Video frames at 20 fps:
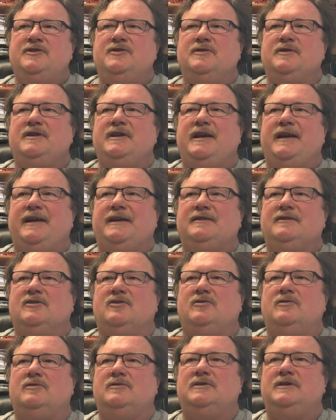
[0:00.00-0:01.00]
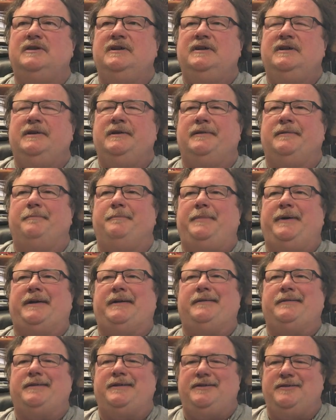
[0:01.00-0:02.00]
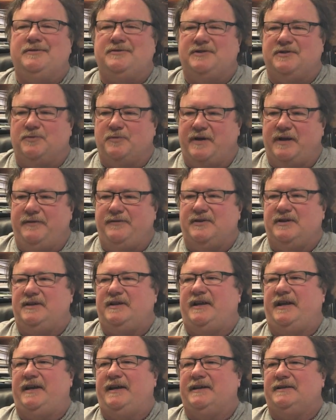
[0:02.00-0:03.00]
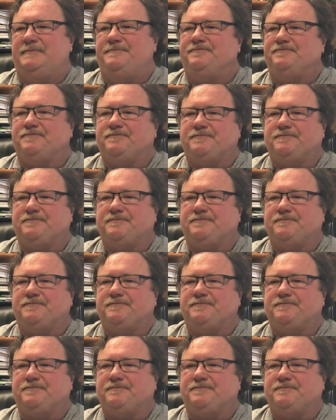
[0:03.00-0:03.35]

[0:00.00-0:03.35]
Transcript: you can't go better than using a Wavian can.